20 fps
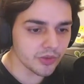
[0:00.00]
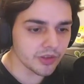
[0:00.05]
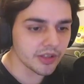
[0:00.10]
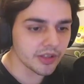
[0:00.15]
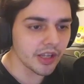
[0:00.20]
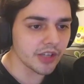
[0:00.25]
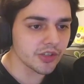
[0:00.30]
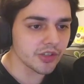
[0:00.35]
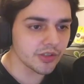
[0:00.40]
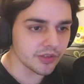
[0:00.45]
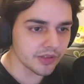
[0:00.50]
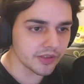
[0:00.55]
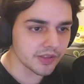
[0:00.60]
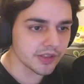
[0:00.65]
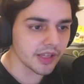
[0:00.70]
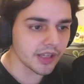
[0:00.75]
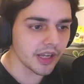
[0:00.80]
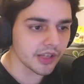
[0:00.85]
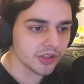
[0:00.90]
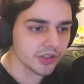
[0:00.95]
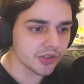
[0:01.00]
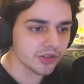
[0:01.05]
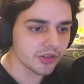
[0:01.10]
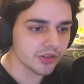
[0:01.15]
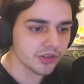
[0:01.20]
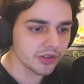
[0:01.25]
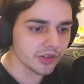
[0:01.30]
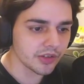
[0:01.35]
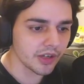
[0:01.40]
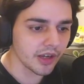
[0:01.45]
attached to the sketch.
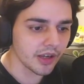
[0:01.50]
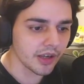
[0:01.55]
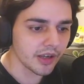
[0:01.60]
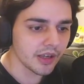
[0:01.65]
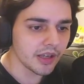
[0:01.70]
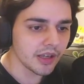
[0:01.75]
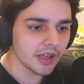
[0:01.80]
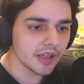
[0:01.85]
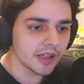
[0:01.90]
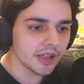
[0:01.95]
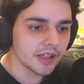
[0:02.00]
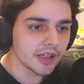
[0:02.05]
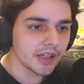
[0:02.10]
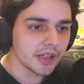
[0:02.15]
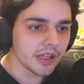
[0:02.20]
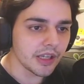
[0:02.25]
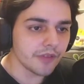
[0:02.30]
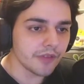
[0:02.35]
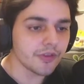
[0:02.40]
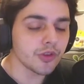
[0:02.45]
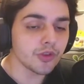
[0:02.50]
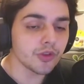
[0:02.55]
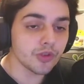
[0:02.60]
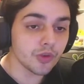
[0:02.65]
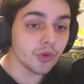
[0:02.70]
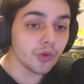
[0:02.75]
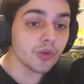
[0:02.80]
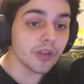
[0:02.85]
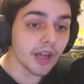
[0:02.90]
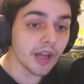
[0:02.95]
Yeah, if you
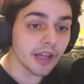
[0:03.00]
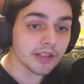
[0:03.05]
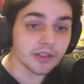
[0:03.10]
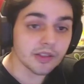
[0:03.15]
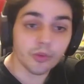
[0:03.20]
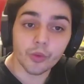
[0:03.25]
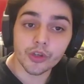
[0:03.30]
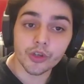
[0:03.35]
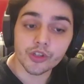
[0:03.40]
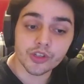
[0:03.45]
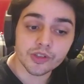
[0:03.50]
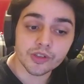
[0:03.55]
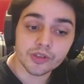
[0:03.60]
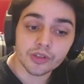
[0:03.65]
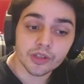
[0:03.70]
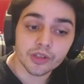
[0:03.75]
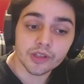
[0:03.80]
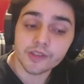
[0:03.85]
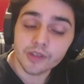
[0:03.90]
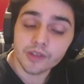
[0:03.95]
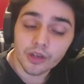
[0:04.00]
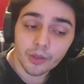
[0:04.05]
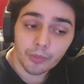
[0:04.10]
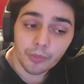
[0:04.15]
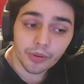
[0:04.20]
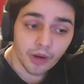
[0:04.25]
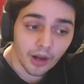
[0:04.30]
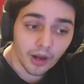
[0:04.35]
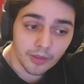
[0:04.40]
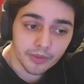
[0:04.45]
do that, which is not a
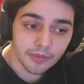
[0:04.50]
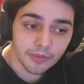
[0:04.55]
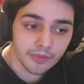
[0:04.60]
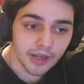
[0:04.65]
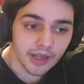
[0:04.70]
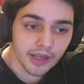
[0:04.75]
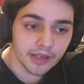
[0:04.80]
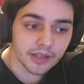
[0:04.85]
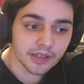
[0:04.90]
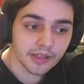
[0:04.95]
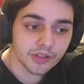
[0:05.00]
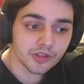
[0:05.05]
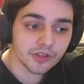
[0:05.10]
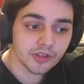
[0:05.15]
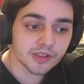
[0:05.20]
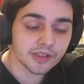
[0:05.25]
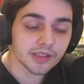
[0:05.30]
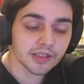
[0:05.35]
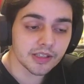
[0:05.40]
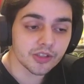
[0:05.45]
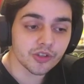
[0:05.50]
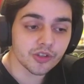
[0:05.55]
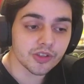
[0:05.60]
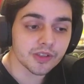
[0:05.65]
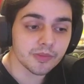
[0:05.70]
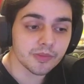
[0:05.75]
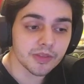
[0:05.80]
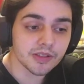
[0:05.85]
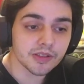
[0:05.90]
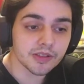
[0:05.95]
problem, man. It
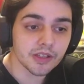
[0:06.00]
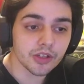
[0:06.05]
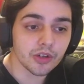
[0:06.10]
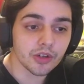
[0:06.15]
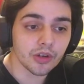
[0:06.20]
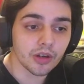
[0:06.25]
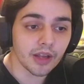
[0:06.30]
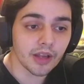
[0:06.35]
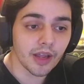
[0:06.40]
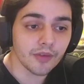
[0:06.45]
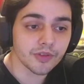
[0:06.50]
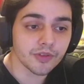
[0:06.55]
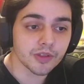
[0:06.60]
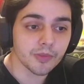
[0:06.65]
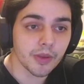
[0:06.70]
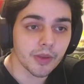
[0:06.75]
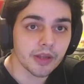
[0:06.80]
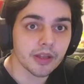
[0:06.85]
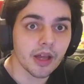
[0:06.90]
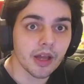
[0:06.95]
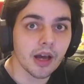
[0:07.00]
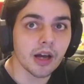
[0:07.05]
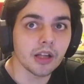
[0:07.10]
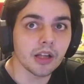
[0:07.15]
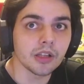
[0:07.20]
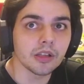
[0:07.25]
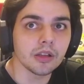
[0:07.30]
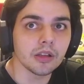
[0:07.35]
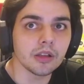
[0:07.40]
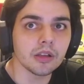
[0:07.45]
just means that you're gonna have to spend a
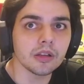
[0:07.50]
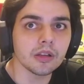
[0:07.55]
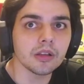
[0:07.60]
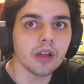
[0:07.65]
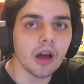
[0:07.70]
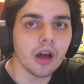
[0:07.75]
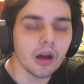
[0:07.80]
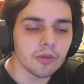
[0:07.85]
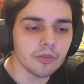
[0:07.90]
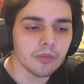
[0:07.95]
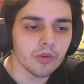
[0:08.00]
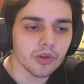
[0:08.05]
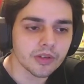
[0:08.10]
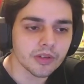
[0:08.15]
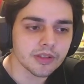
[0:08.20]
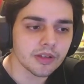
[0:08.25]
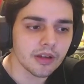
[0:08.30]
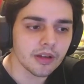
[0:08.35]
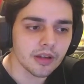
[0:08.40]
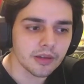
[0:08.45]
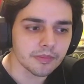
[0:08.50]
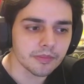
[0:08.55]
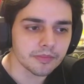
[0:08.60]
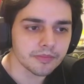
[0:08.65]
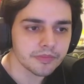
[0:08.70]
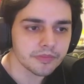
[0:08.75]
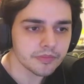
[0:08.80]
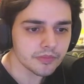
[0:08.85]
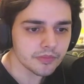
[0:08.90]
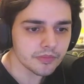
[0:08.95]
lot more time
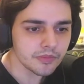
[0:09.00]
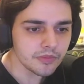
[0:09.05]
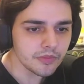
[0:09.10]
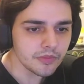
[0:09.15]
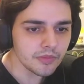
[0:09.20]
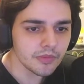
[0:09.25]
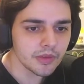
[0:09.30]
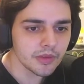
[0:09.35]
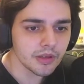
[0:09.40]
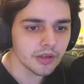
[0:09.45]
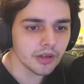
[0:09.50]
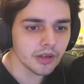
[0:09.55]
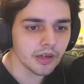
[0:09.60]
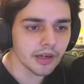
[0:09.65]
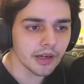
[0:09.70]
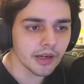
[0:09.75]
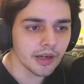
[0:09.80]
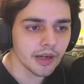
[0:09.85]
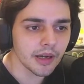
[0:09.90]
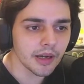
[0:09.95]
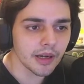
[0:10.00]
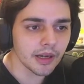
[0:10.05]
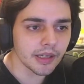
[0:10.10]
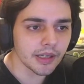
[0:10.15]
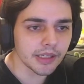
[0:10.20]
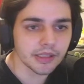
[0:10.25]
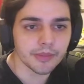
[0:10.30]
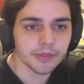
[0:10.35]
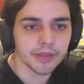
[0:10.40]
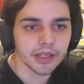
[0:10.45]

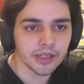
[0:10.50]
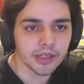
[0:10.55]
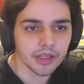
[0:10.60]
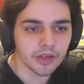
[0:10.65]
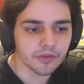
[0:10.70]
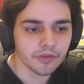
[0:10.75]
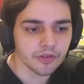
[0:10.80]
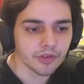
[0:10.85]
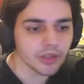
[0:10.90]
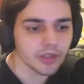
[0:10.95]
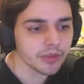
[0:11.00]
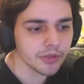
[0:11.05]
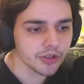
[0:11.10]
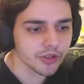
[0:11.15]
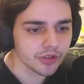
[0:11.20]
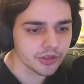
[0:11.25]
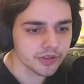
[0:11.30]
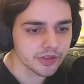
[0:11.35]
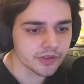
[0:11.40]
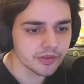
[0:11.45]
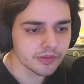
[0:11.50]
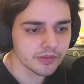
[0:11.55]
in the beginning of your images